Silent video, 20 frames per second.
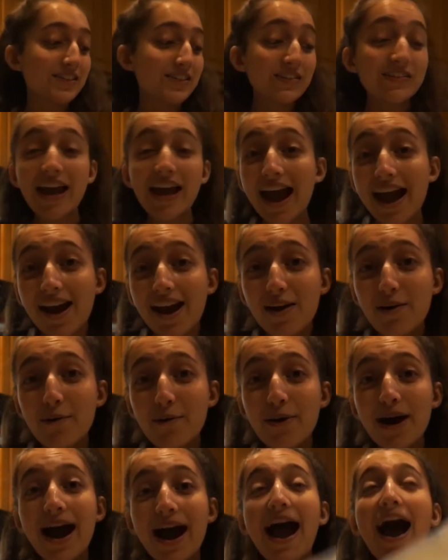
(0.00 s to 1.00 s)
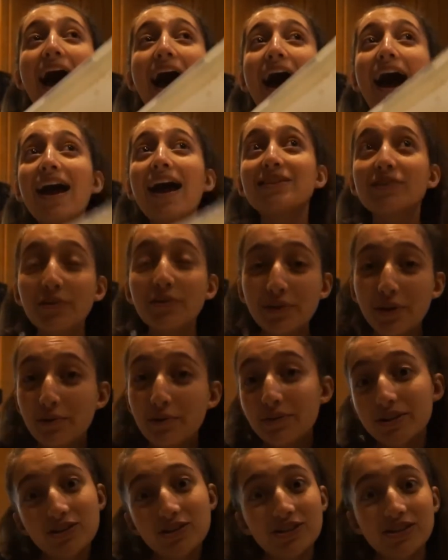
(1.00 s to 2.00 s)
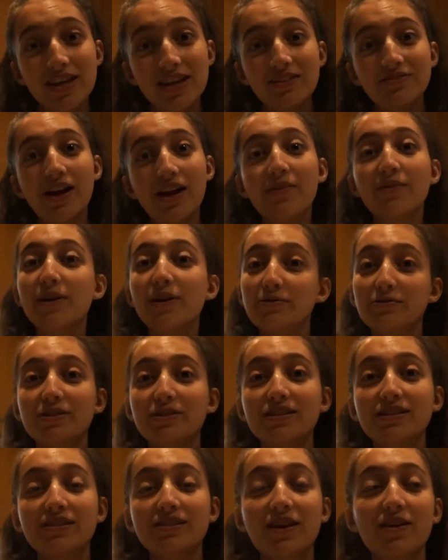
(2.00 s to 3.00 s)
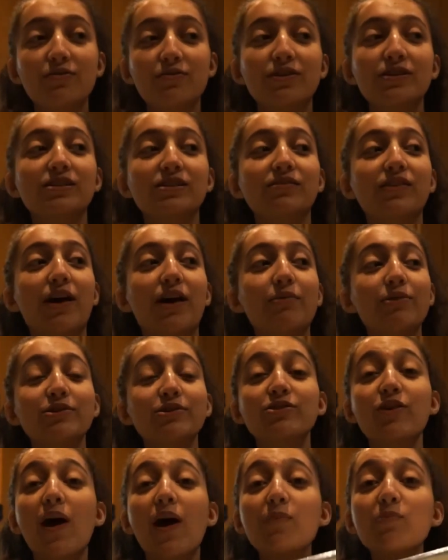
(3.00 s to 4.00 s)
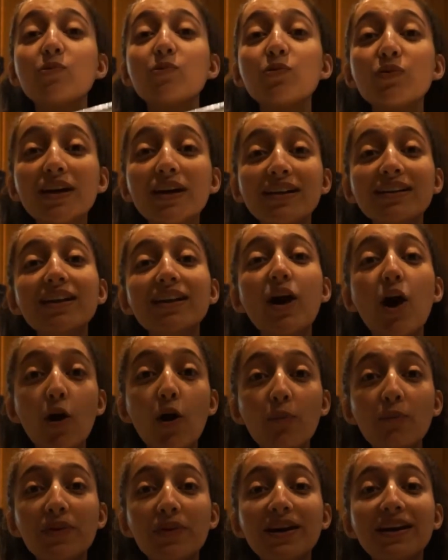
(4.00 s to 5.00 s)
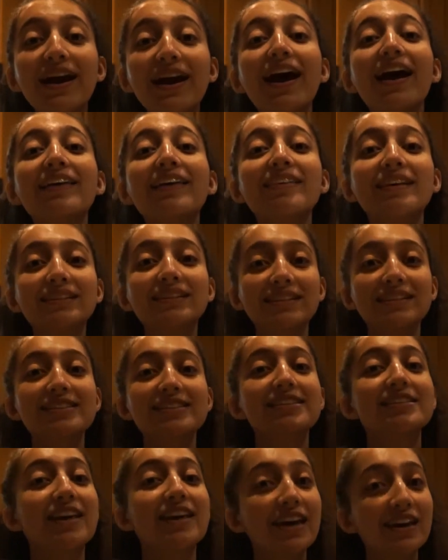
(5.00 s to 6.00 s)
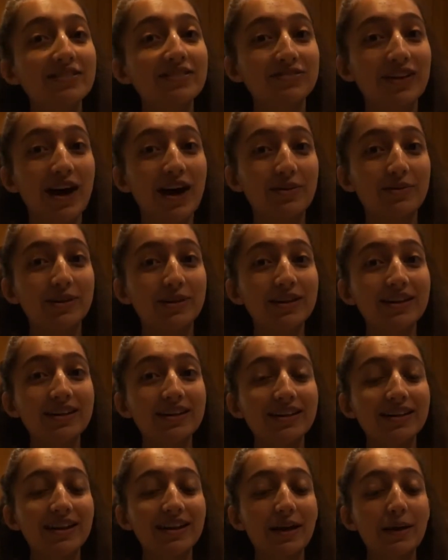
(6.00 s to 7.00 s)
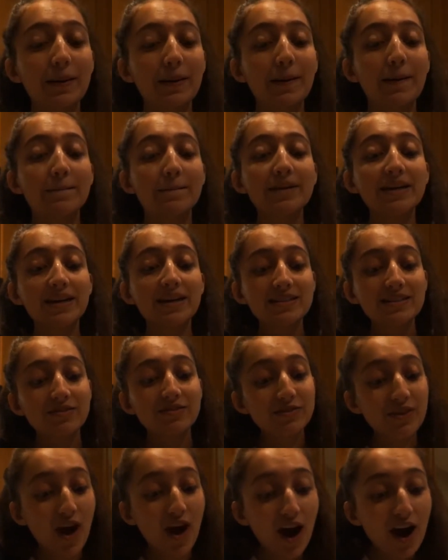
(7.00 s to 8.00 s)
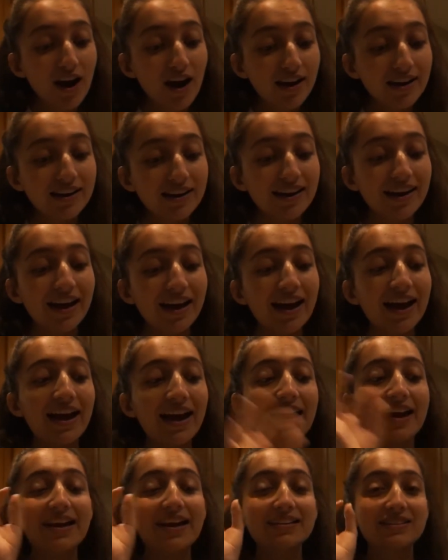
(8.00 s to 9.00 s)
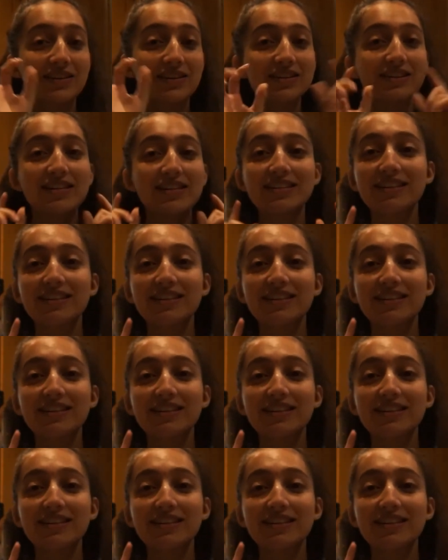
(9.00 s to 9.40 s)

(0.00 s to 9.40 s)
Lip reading: now I don't know which is cake flour and which is self-raising flour. So I'm really hoping that this is cake flour, because if not, it's gonna taste a